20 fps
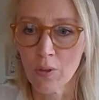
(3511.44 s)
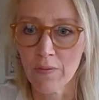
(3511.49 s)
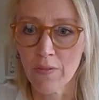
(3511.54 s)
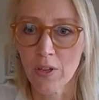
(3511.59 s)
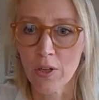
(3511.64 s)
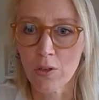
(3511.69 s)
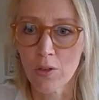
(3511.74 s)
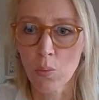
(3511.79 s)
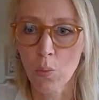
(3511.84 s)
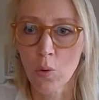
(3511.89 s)

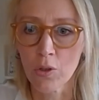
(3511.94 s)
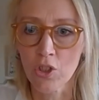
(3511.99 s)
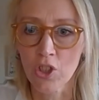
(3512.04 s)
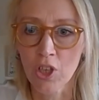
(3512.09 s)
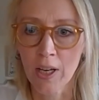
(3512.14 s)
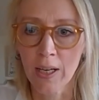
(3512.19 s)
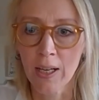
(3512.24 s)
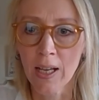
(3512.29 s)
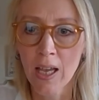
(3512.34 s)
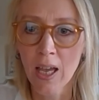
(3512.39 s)
those
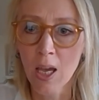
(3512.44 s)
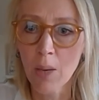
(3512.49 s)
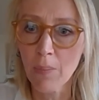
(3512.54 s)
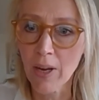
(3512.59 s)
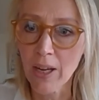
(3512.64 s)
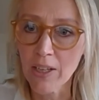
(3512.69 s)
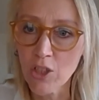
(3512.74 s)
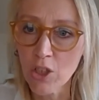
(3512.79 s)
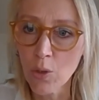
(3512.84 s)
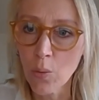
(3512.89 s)
watching. But
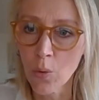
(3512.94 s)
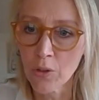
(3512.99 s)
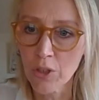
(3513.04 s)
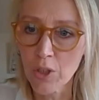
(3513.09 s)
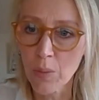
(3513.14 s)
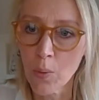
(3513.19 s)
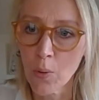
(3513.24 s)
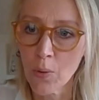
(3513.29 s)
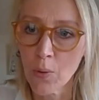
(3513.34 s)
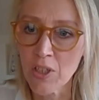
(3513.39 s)
I do want to
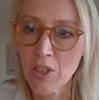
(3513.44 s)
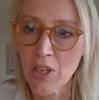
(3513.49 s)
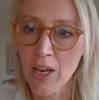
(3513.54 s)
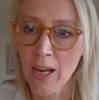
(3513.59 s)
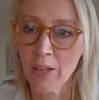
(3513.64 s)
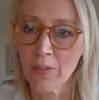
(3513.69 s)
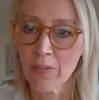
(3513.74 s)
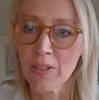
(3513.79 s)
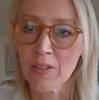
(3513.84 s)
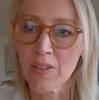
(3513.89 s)
point
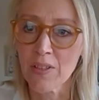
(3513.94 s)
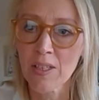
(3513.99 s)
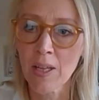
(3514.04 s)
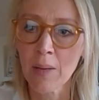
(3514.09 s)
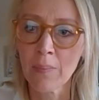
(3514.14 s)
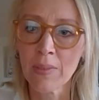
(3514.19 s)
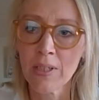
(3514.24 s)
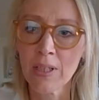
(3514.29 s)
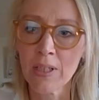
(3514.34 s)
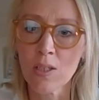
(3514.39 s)
out that
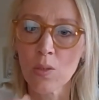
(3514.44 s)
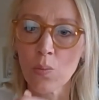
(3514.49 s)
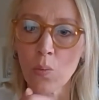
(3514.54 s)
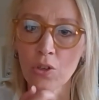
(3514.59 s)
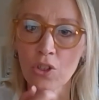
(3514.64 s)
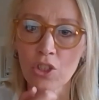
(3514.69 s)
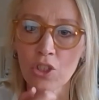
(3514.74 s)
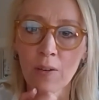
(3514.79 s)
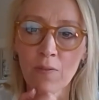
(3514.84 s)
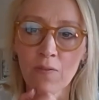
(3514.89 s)
somebody is
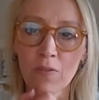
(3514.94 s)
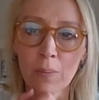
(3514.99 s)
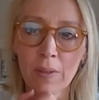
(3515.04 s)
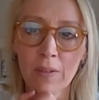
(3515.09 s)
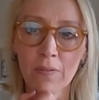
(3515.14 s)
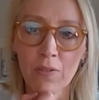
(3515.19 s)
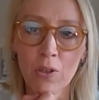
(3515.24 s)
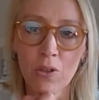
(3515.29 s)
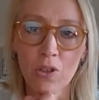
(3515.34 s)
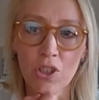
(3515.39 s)
watching from the
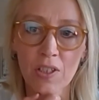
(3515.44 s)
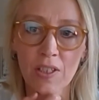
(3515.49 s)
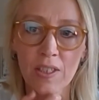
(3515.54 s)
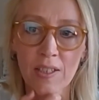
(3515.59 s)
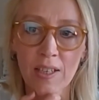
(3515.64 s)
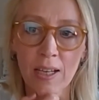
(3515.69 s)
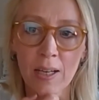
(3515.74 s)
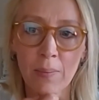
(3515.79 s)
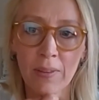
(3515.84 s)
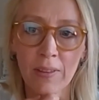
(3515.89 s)
Futures
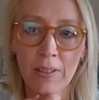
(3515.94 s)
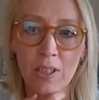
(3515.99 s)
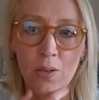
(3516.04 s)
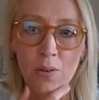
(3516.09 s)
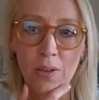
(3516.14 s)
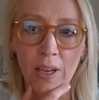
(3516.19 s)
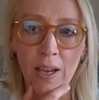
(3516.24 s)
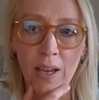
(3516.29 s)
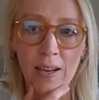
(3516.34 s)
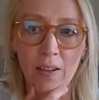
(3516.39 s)
team in the
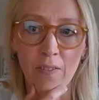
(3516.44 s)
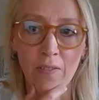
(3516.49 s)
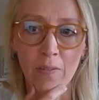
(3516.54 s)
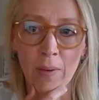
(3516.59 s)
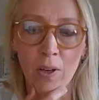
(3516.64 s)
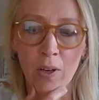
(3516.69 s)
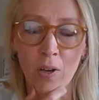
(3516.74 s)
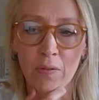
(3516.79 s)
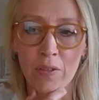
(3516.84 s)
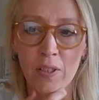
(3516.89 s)
UK
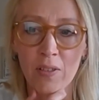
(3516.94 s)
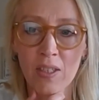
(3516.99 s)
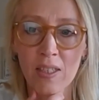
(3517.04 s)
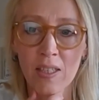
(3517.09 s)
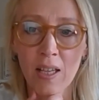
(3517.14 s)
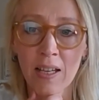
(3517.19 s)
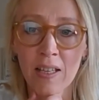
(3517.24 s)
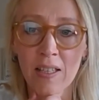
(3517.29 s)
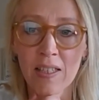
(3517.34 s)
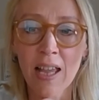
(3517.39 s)
Government Office of
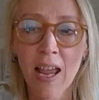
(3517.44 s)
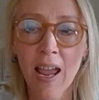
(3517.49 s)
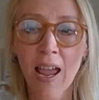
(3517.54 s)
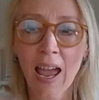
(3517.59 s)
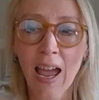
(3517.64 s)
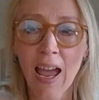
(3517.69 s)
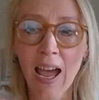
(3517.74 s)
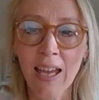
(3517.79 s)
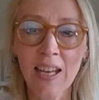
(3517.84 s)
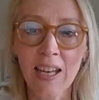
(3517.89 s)
Science
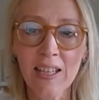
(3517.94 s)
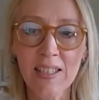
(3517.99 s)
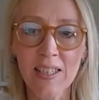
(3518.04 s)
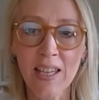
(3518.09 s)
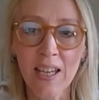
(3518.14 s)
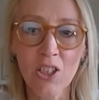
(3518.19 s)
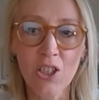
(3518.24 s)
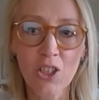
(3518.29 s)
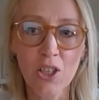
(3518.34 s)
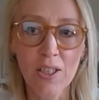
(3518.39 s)
and has
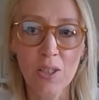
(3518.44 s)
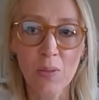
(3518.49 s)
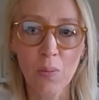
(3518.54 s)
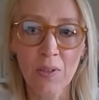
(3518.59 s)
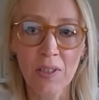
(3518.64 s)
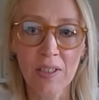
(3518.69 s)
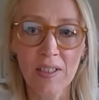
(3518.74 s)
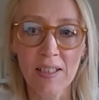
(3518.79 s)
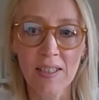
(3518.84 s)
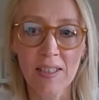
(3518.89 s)
said, just
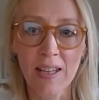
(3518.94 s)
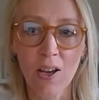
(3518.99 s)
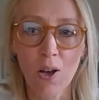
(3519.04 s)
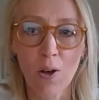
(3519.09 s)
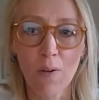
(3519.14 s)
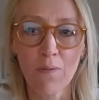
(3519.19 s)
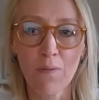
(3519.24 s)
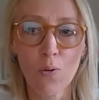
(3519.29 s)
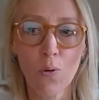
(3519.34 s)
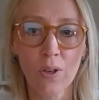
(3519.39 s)
wanted to say
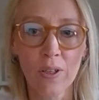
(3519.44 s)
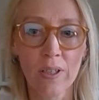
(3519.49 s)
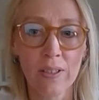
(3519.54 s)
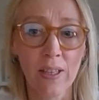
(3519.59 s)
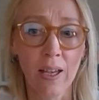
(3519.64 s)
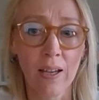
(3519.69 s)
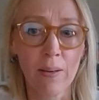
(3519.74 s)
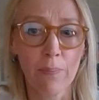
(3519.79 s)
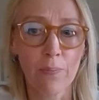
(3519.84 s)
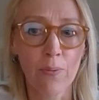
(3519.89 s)
our
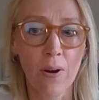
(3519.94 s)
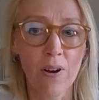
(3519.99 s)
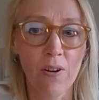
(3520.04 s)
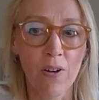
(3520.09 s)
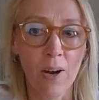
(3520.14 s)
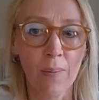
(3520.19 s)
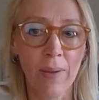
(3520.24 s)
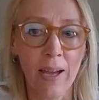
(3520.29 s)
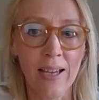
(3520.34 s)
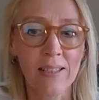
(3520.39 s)
foresight
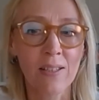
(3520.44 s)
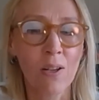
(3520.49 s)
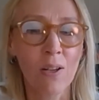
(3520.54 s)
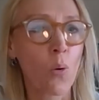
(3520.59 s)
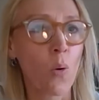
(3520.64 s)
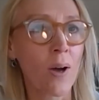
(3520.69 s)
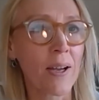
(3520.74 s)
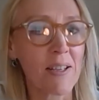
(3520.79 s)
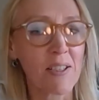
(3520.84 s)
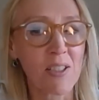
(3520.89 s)
programme hasn't
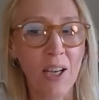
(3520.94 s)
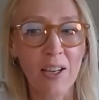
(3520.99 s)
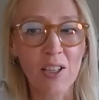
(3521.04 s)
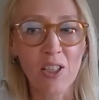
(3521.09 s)
quite died a